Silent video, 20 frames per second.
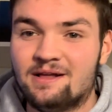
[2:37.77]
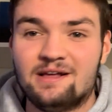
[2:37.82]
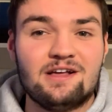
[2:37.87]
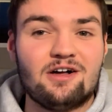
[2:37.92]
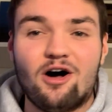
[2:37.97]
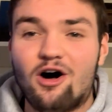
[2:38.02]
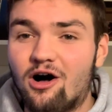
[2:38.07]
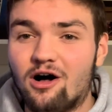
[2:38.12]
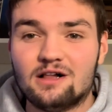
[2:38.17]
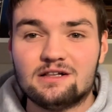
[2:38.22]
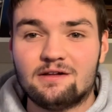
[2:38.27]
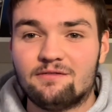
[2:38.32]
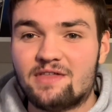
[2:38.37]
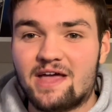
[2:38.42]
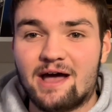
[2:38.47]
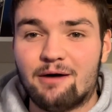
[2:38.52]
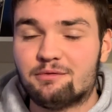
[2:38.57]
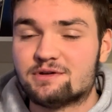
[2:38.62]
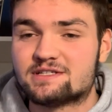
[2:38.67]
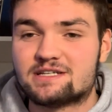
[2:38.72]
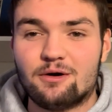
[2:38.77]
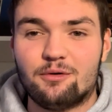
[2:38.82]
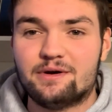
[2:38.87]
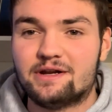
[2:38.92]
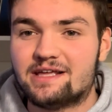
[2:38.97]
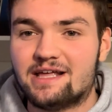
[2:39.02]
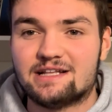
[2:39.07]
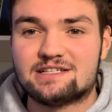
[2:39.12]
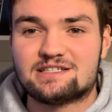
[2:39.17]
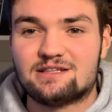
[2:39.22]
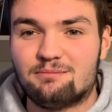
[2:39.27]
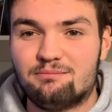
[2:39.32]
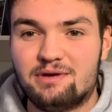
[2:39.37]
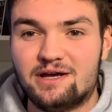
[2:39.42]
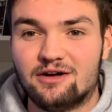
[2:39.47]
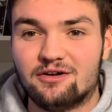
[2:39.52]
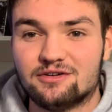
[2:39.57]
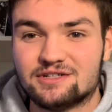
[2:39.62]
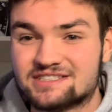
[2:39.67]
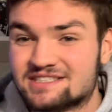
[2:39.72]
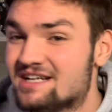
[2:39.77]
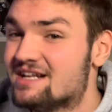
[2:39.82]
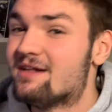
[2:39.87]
all of that was going against the Bills.